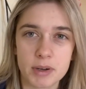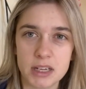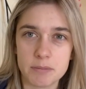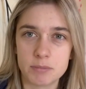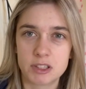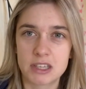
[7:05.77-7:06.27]
but
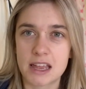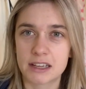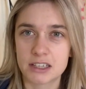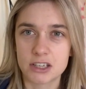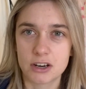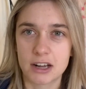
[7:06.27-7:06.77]
him staying
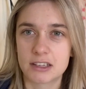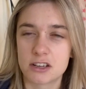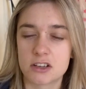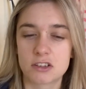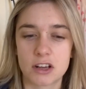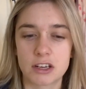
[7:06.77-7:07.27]
at United
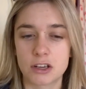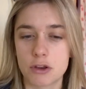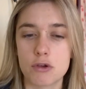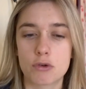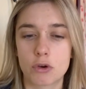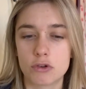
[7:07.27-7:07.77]
and signing a
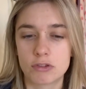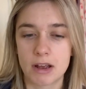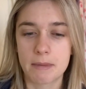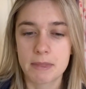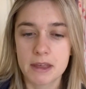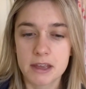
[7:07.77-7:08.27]
new
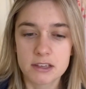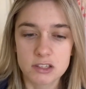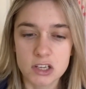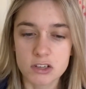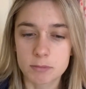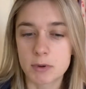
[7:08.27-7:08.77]
contract
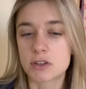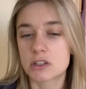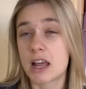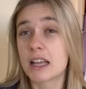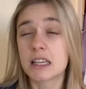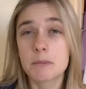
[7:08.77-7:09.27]
seems most
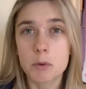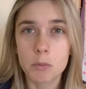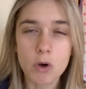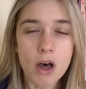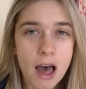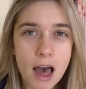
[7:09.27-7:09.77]
likely. But
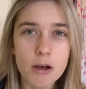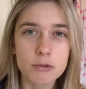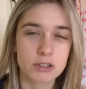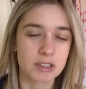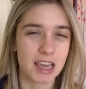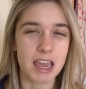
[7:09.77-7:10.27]
what
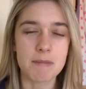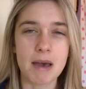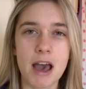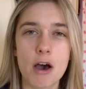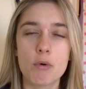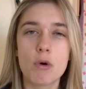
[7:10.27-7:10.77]
else came
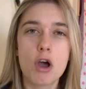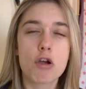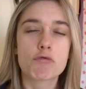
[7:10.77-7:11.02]
out?